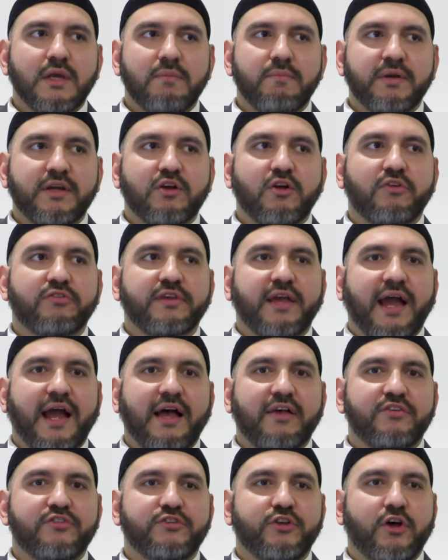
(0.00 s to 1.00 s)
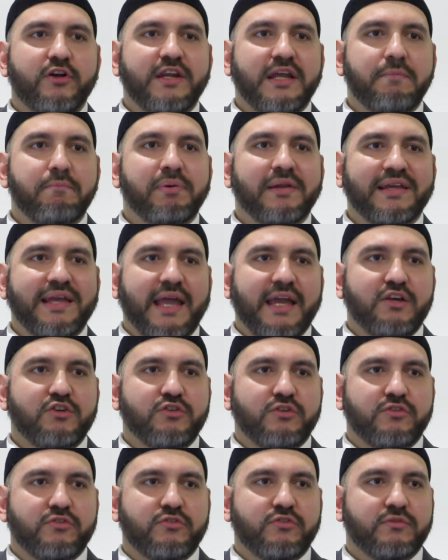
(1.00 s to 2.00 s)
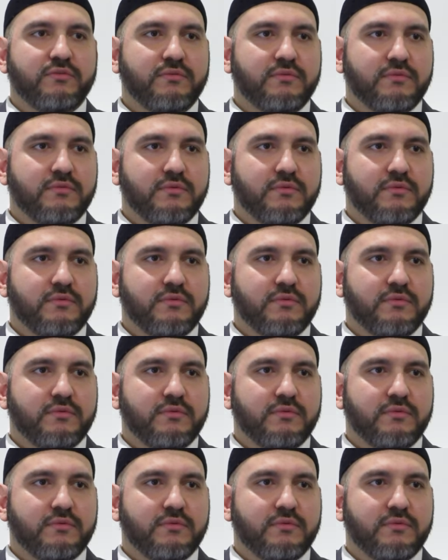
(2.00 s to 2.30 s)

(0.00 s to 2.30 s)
because it has certain implications.